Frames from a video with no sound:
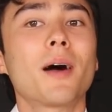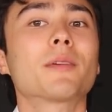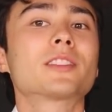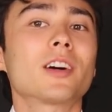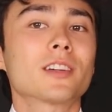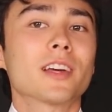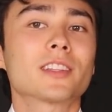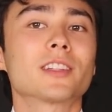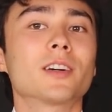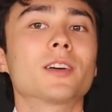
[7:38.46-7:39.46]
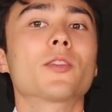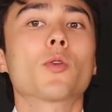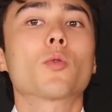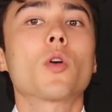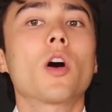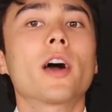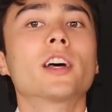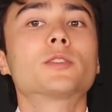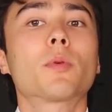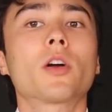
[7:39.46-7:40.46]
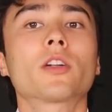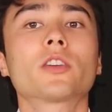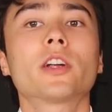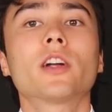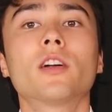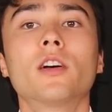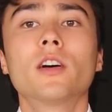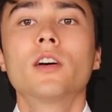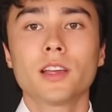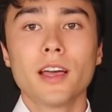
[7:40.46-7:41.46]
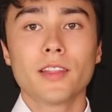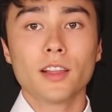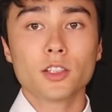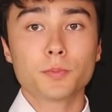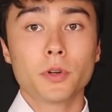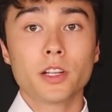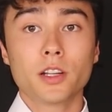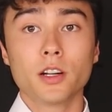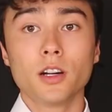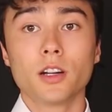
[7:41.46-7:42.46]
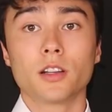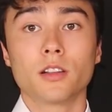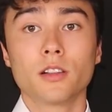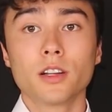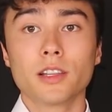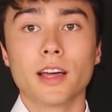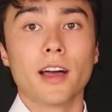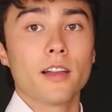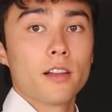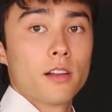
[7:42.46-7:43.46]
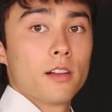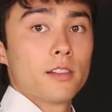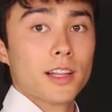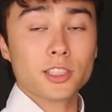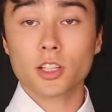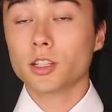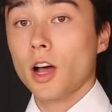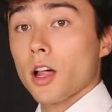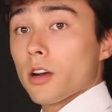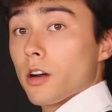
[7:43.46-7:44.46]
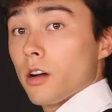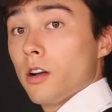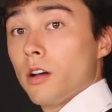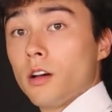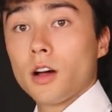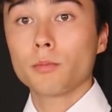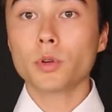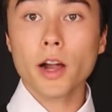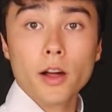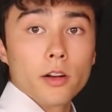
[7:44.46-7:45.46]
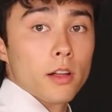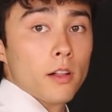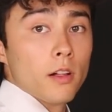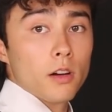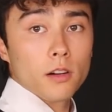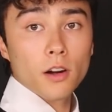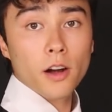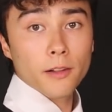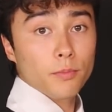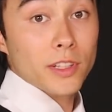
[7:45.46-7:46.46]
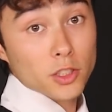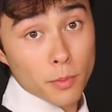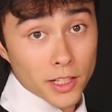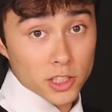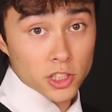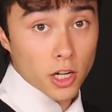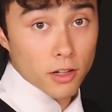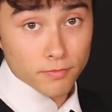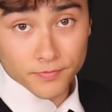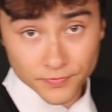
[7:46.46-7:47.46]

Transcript: I'm gonna tuck like the raw edge part under here. Yeah, that looks pretty good. Look at that. That's a good collar. I'm proud. All right, let's go make the shirt.